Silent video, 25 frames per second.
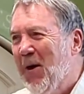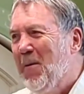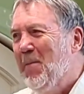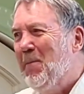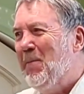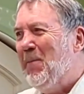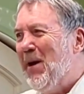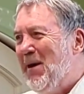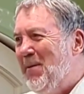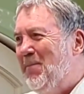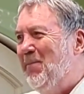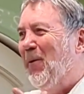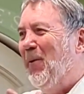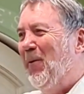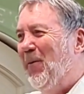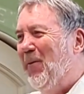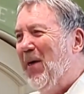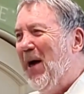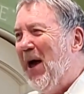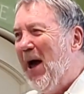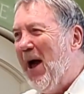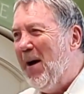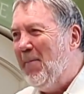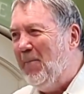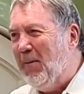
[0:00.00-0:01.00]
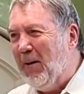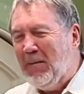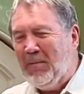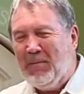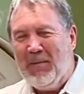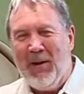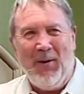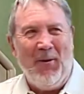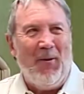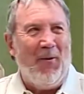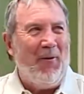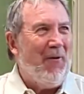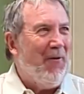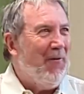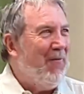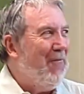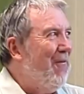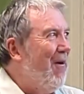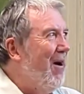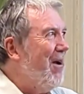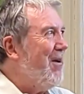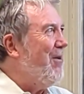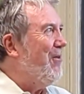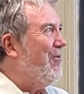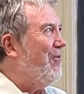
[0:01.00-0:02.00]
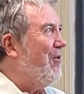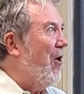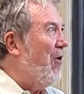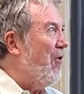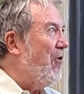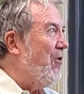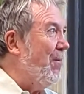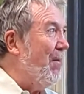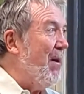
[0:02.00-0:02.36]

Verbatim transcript: people there, but they're not all fighting soldiers.